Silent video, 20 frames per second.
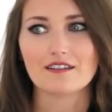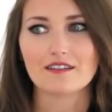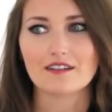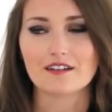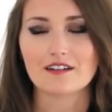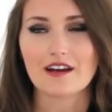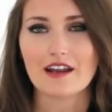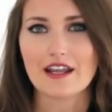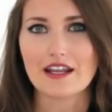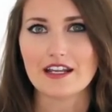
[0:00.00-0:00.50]

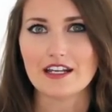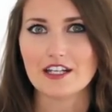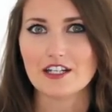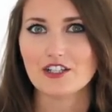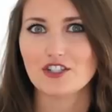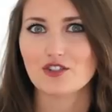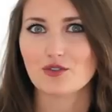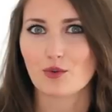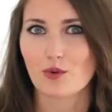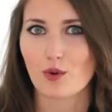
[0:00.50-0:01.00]
their
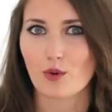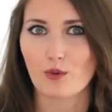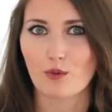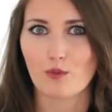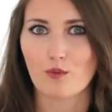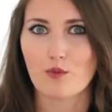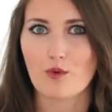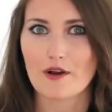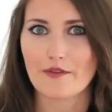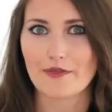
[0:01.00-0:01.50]
age or
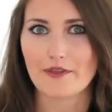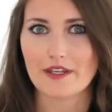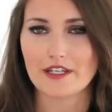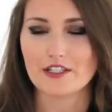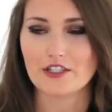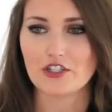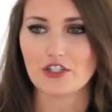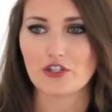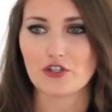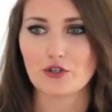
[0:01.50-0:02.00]
what
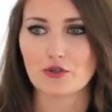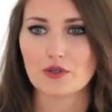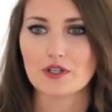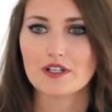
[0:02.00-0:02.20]
they do.